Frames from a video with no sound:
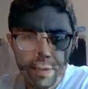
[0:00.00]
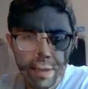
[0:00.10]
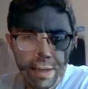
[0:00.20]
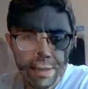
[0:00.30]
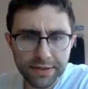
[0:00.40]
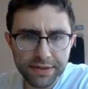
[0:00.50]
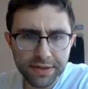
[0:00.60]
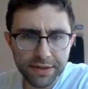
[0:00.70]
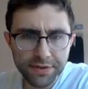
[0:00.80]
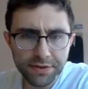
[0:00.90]
And
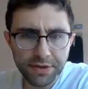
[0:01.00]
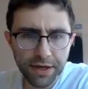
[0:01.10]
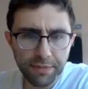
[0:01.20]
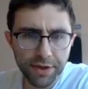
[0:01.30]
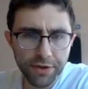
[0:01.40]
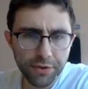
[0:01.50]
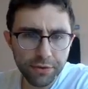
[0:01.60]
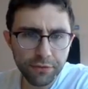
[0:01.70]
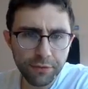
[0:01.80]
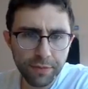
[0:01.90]
so yeah, my u
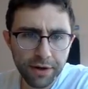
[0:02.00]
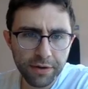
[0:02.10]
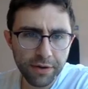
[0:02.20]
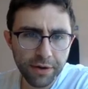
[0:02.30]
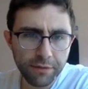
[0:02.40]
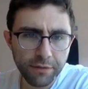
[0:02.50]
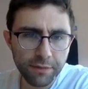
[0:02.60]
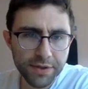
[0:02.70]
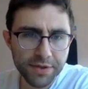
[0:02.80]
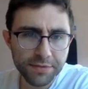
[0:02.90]
from earlier, from my
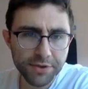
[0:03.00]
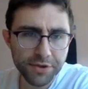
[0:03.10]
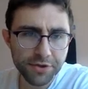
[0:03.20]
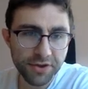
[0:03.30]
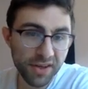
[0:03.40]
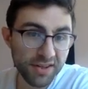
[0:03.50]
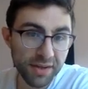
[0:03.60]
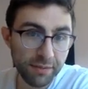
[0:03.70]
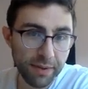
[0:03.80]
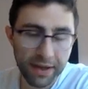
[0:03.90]
substitution, I can
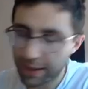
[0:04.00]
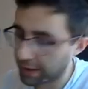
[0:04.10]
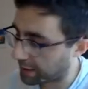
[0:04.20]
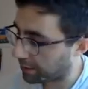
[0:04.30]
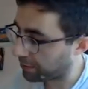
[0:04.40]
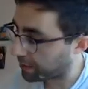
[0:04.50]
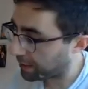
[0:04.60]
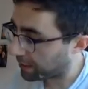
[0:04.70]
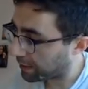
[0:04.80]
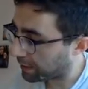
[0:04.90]
sub it back in now.
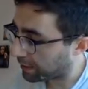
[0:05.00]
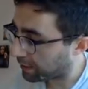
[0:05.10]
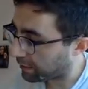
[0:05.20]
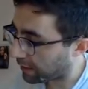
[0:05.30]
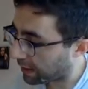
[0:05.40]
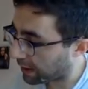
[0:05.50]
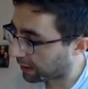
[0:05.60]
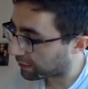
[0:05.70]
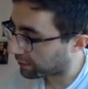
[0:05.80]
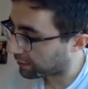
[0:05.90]
It's
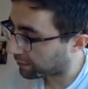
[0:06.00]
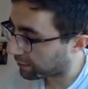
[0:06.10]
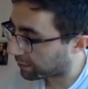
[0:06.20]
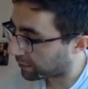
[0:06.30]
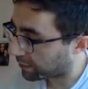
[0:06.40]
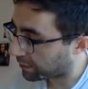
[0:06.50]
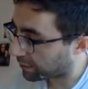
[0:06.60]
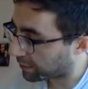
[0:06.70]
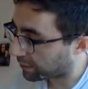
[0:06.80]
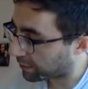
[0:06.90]
x ln
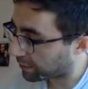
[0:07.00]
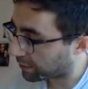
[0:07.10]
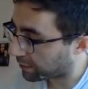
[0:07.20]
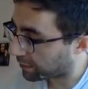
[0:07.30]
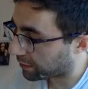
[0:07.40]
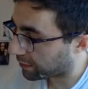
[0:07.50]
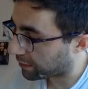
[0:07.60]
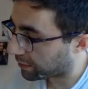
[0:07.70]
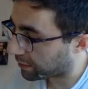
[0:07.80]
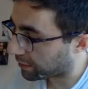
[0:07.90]
x.
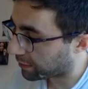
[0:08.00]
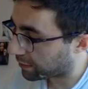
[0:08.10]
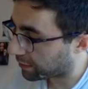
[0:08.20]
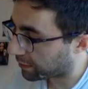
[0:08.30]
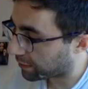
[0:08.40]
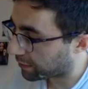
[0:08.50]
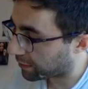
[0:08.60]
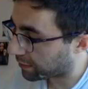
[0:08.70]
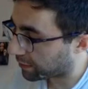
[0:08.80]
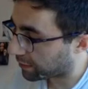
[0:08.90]

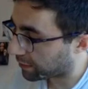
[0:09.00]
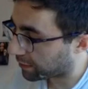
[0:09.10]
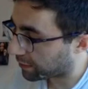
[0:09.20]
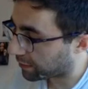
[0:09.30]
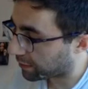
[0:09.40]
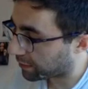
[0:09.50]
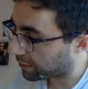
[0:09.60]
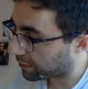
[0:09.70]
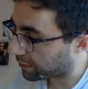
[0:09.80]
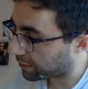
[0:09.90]
Cool.
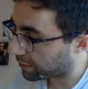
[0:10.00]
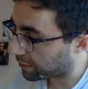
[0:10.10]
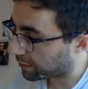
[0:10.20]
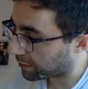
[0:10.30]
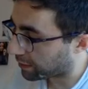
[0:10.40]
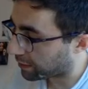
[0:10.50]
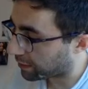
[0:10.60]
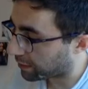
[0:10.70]
Then we look